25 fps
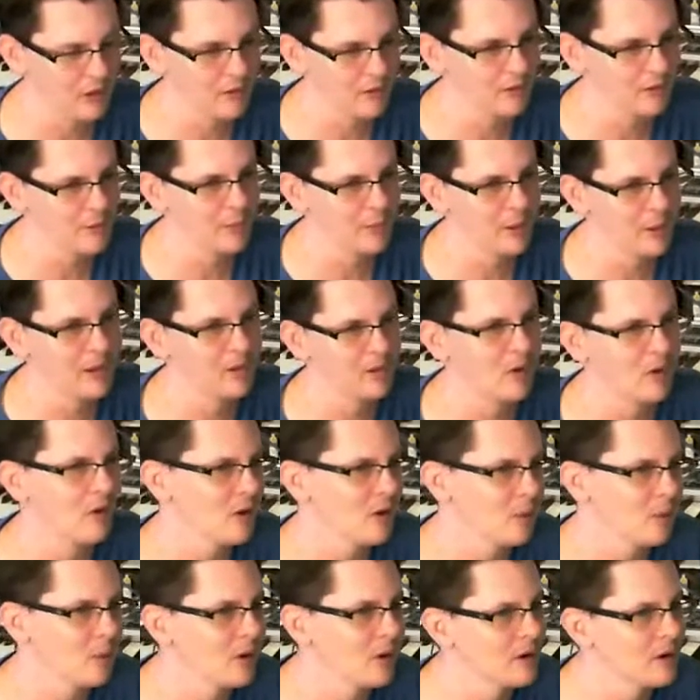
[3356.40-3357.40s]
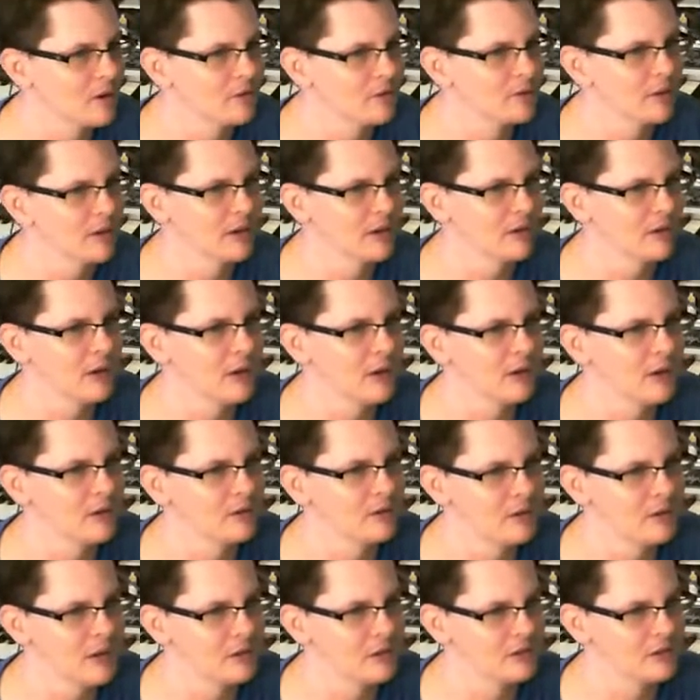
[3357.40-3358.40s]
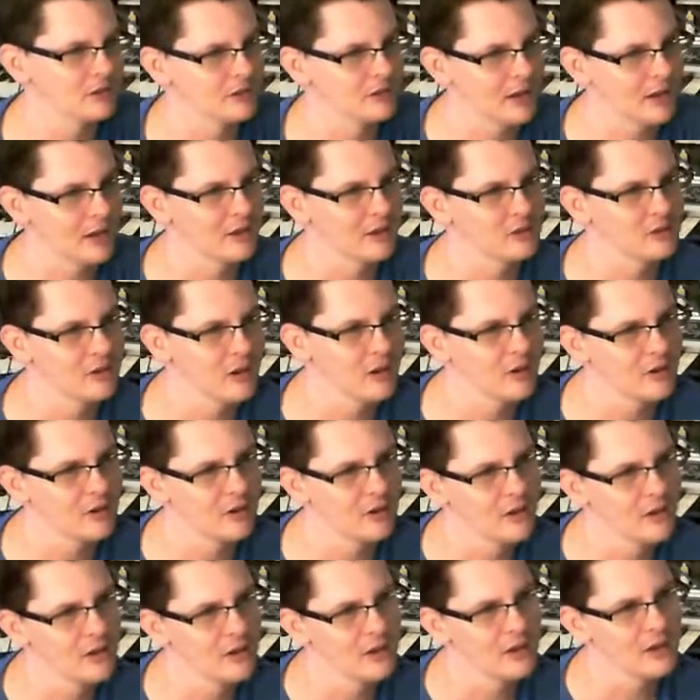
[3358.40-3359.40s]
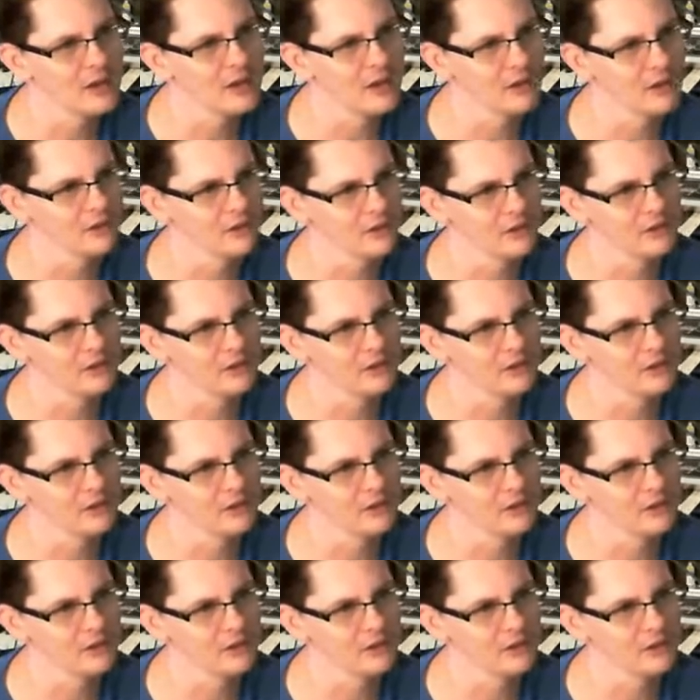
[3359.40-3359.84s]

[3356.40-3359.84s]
the panel artwork of like Dan Snazel. He has like the